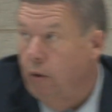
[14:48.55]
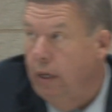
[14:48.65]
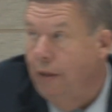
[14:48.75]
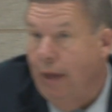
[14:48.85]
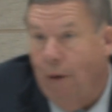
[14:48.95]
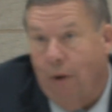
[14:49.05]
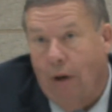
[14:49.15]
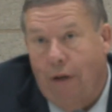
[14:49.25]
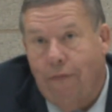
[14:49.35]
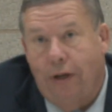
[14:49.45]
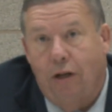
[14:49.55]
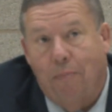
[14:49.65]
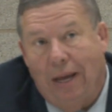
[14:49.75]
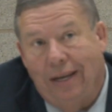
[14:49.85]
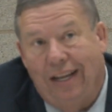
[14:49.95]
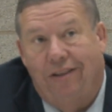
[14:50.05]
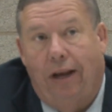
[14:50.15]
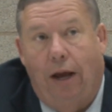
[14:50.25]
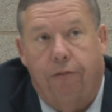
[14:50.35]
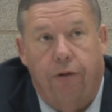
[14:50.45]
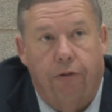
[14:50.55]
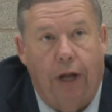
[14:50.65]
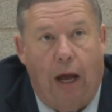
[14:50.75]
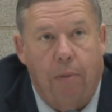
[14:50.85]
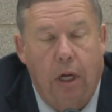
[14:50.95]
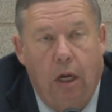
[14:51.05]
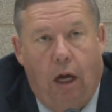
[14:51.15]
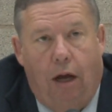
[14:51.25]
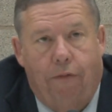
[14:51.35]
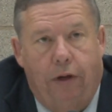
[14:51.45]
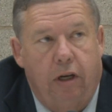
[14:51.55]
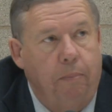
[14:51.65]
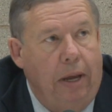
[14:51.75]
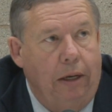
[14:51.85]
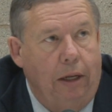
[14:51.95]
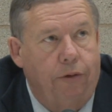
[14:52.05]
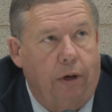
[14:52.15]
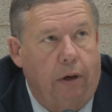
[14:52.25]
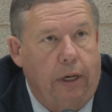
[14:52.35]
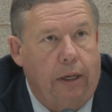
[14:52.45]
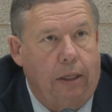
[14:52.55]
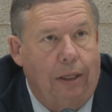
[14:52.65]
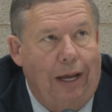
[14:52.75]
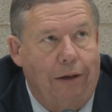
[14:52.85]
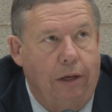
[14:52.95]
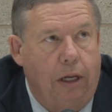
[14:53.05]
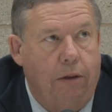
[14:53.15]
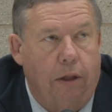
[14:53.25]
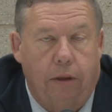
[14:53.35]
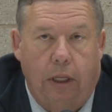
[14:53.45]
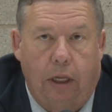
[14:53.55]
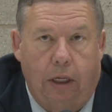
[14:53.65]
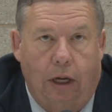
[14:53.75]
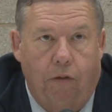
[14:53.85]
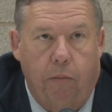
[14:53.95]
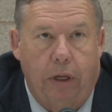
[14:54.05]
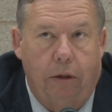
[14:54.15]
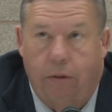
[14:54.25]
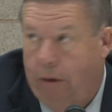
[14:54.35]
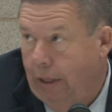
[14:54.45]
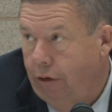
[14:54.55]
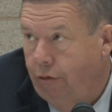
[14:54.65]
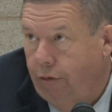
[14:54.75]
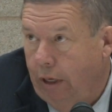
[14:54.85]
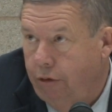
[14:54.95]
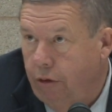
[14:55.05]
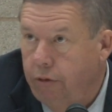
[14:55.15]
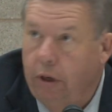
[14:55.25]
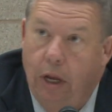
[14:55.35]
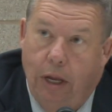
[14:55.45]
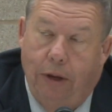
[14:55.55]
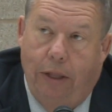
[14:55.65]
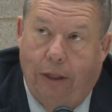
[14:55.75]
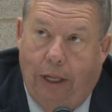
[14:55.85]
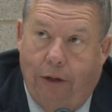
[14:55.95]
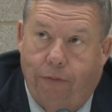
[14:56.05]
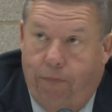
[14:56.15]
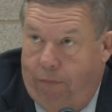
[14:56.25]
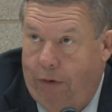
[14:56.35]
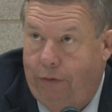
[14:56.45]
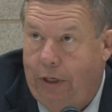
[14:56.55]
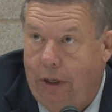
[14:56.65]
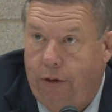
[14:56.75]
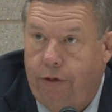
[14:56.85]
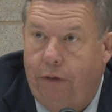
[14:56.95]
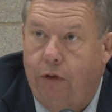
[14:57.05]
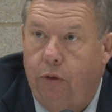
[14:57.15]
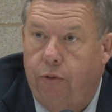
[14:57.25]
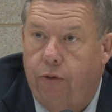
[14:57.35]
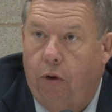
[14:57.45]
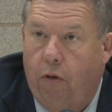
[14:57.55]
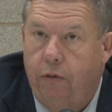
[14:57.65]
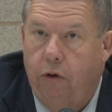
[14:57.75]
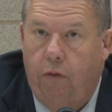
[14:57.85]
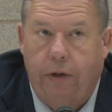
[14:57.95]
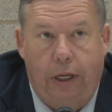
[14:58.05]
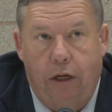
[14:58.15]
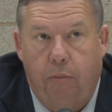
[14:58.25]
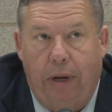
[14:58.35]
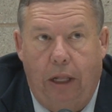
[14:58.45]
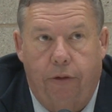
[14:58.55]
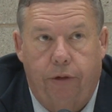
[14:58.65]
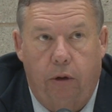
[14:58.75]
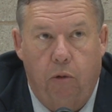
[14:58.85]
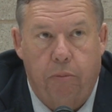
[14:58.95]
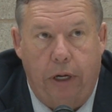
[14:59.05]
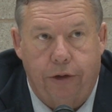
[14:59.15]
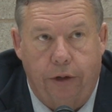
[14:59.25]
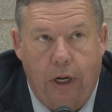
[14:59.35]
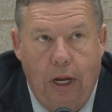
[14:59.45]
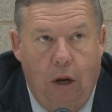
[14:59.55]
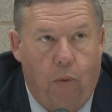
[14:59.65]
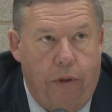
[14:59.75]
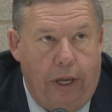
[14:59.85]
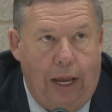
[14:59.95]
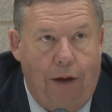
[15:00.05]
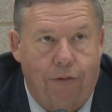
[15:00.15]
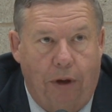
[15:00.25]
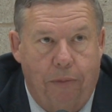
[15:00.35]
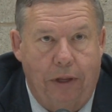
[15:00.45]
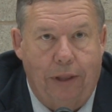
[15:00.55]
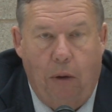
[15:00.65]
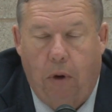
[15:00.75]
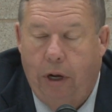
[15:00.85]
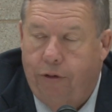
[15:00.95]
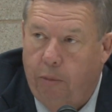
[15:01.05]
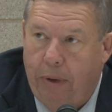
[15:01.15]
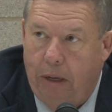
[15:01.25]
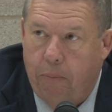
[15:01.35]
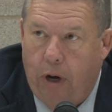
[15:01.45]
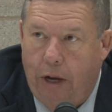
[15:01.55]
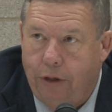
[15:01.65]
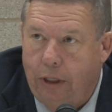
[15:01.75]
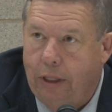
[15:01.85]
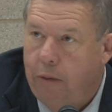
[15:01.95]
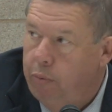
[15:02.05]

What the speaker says: agree on that one. Unfunded mandates have to stop. Unfunded mandates are a technique that the government or the legislature in the last 50 years have used over and over again to balance their own budget. When they have something they want as a pet project, they